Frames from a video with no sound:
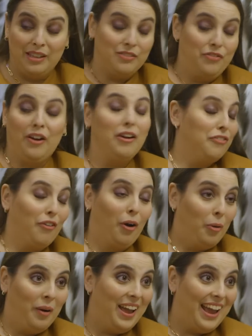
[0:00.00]
very far
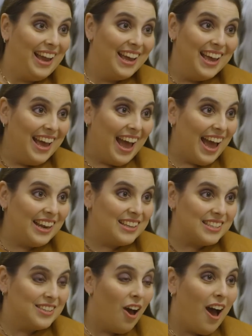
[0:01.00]
away, and
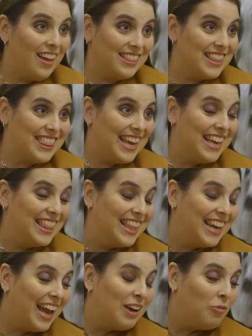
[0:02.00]
it's not the thing
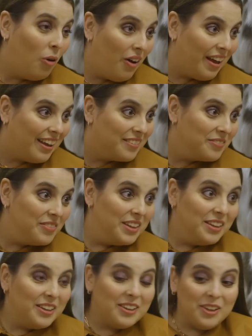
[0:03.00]
that I want.
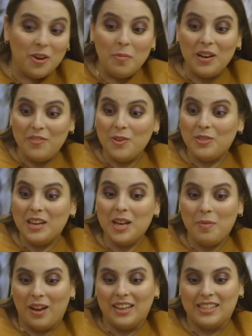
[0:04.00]
You know, but if you think
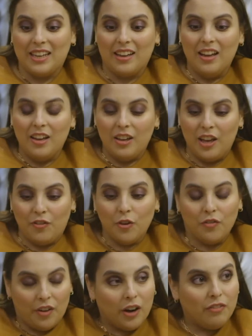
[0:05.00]
about it, it's like, if
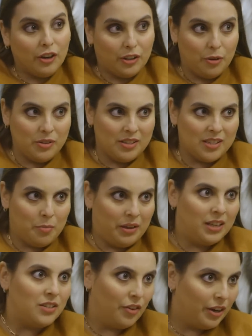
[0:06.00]
you're very, very close to something,
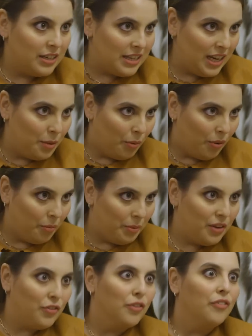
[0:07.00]
it's very attainable.
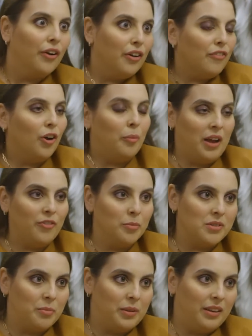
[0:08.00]
But if you're very far away from
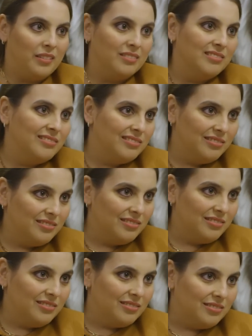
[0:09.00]
something,
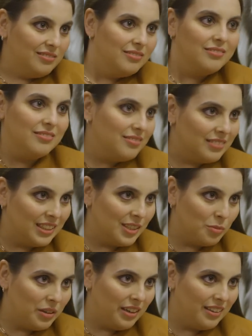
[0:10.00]
it is
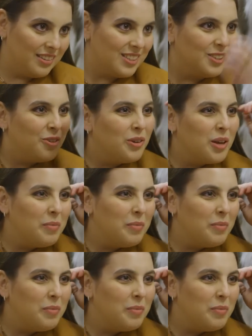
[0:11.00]
what it is. You know what I